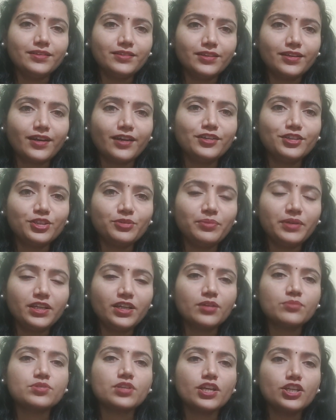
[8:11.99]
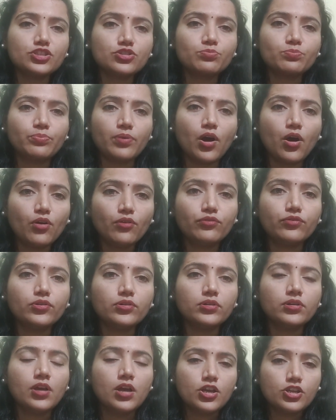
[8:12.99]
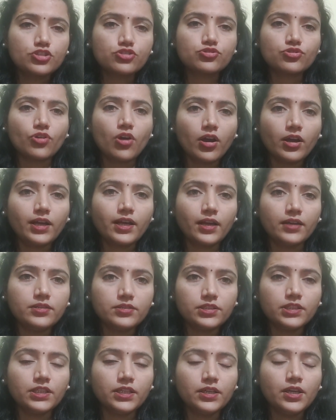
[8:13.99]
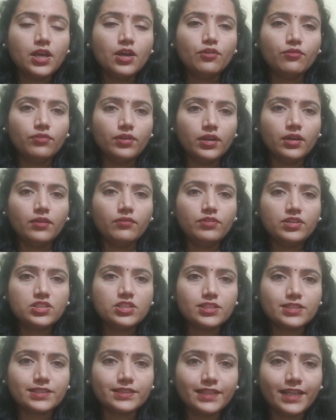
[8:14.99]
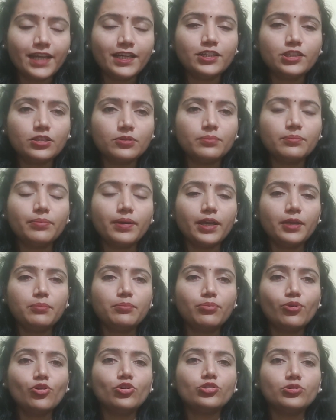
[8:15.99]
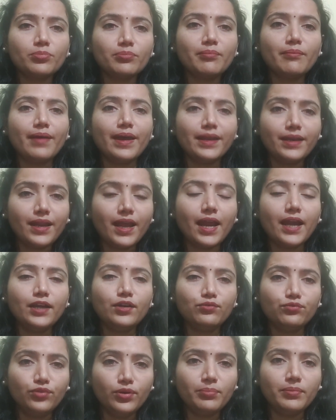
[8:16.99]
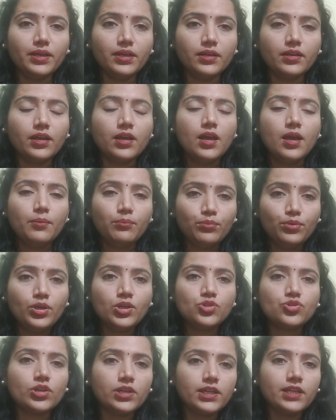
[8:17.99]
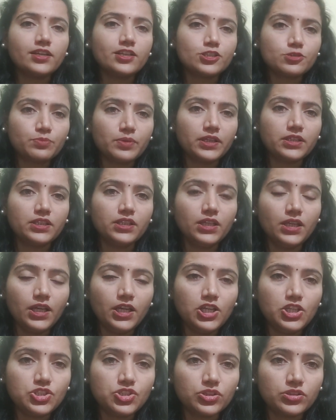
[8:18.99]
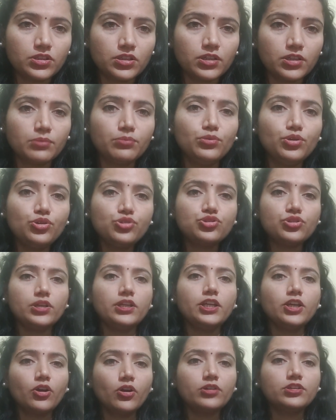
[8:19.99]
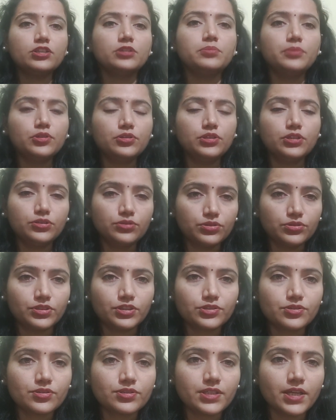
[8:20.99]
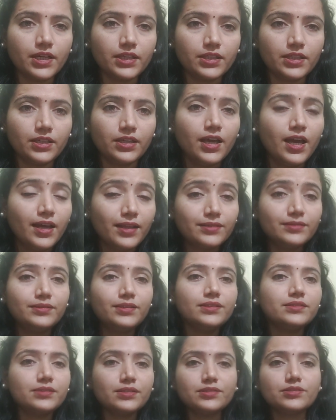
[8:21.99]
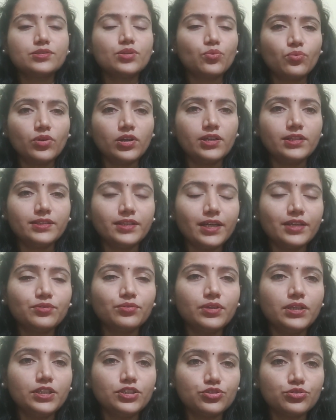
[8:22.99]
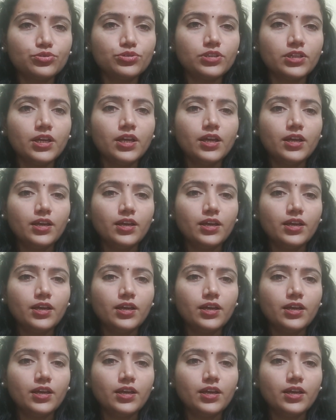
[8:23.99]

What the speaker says: the country becomes a powerful, strong country which is led by both men and women, mutually respecting each other, mutually contributing to the society. This is the world that we should